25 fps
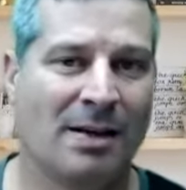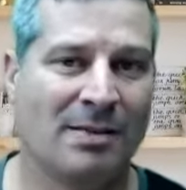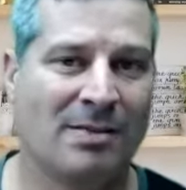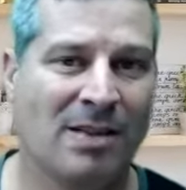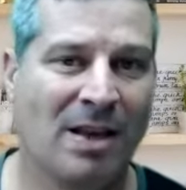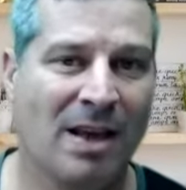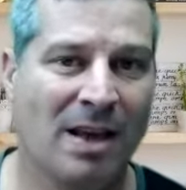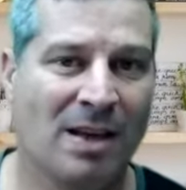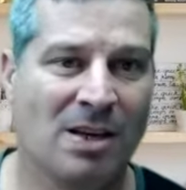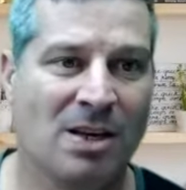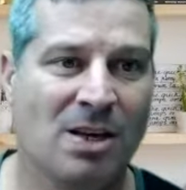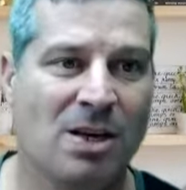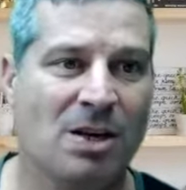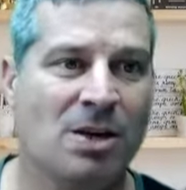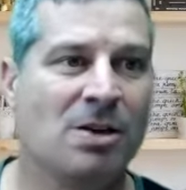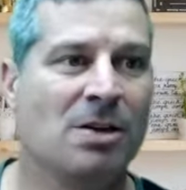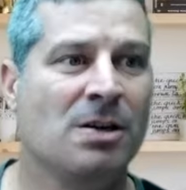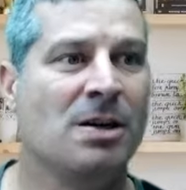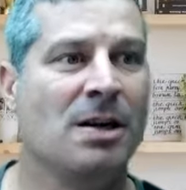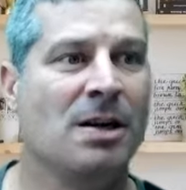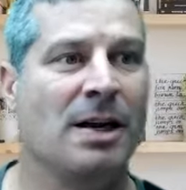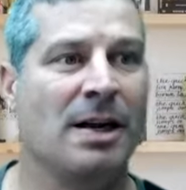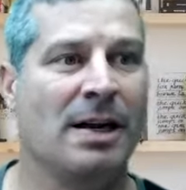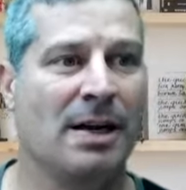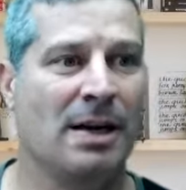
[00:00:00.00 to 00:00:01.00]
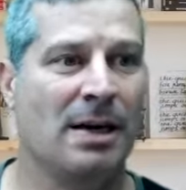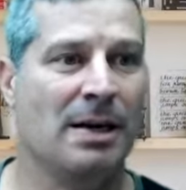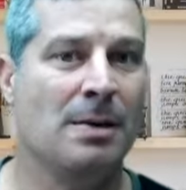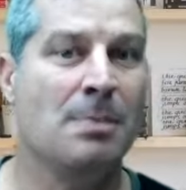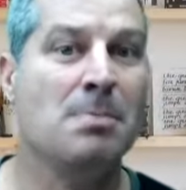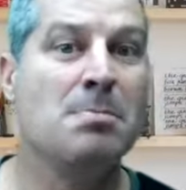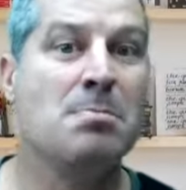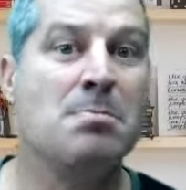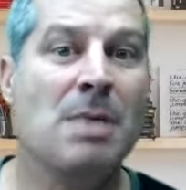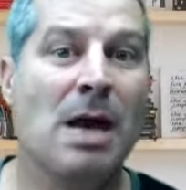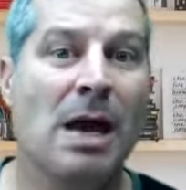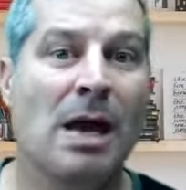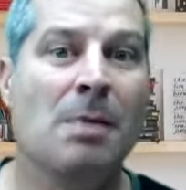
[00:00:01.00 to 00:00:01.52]
take here,
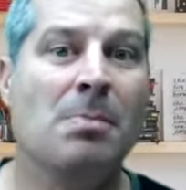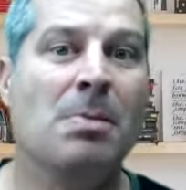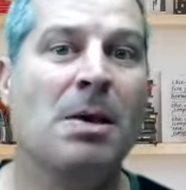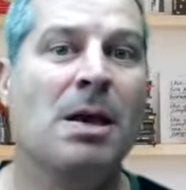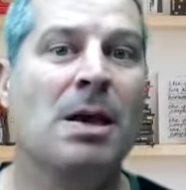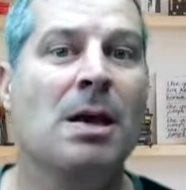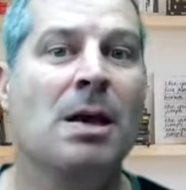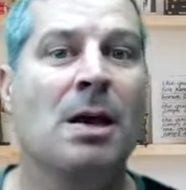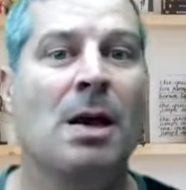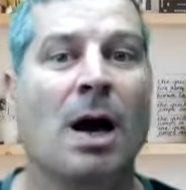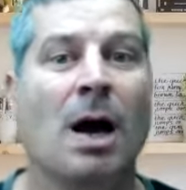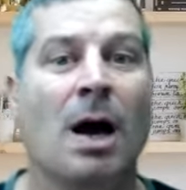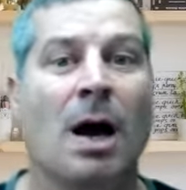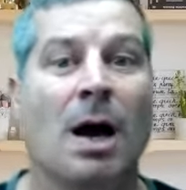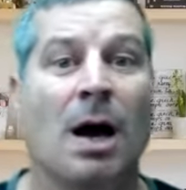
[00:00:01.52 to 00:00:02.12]
and maybe